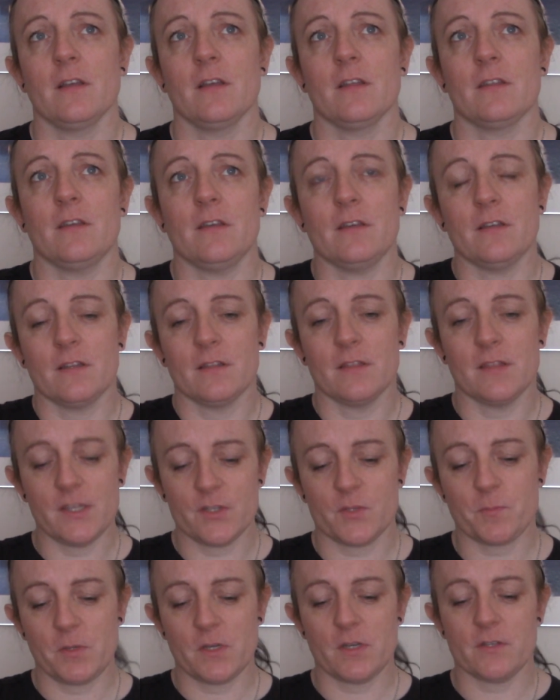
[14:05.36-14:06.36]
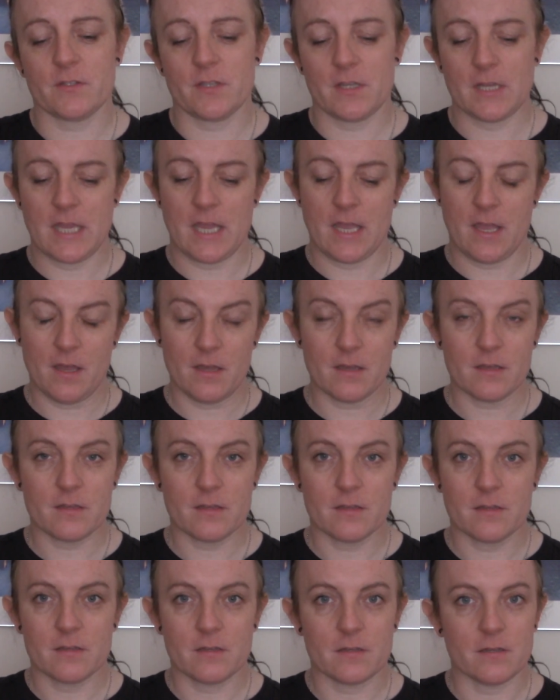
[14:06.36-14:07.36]
that this person here
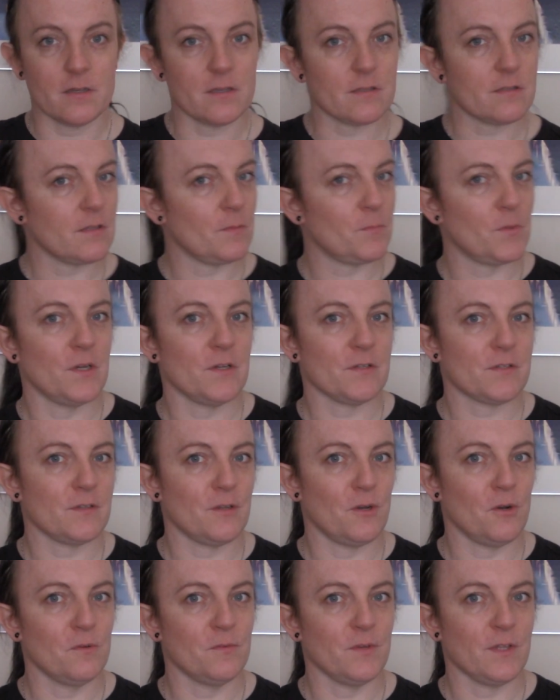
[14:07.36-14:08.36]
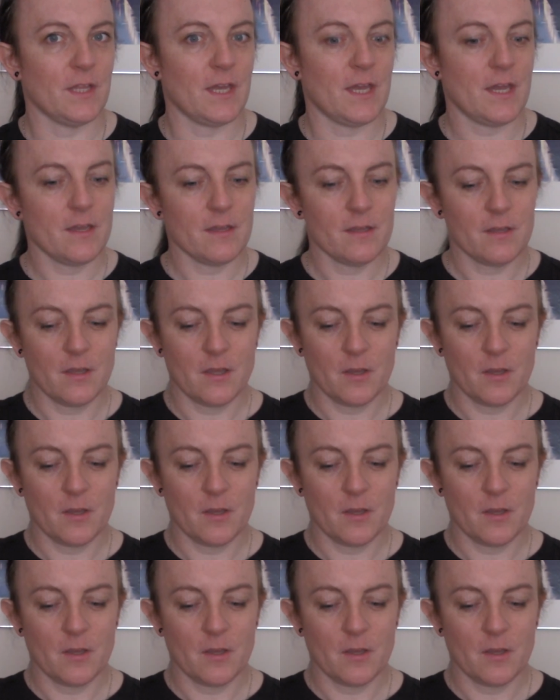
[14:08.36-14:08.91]
isn't the person over there,